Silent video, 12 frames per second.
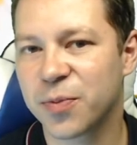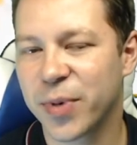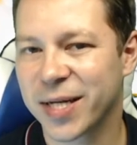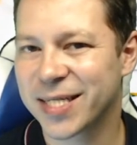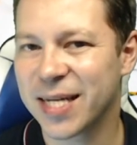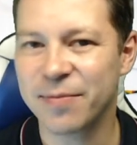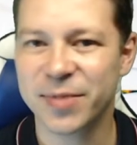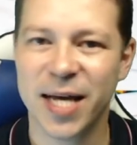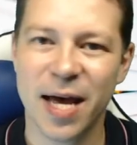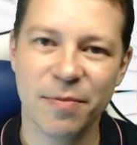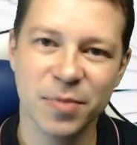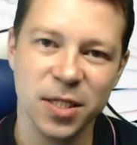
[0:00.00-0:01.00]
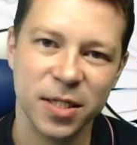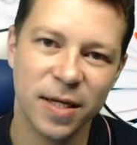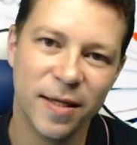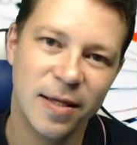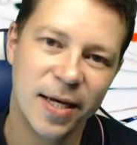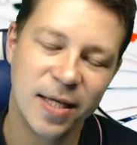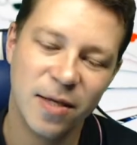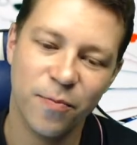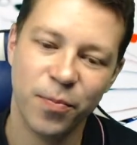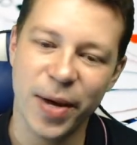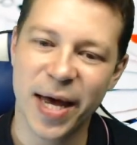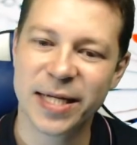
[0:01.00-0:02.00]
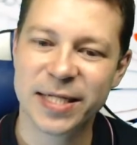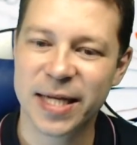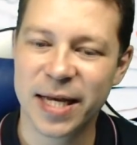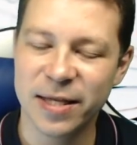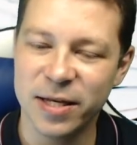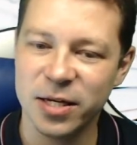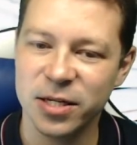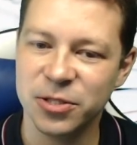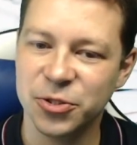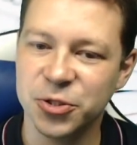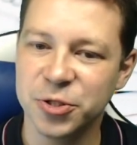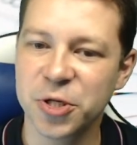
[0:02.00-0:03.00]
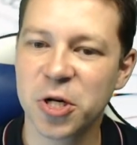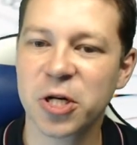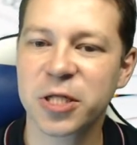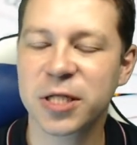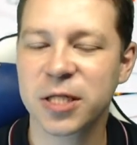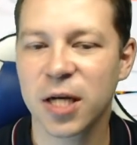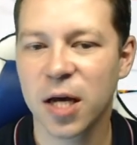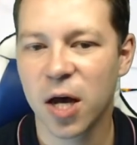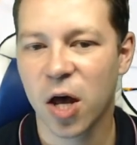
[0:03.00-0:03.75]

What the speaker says: but sometimes like the best and the first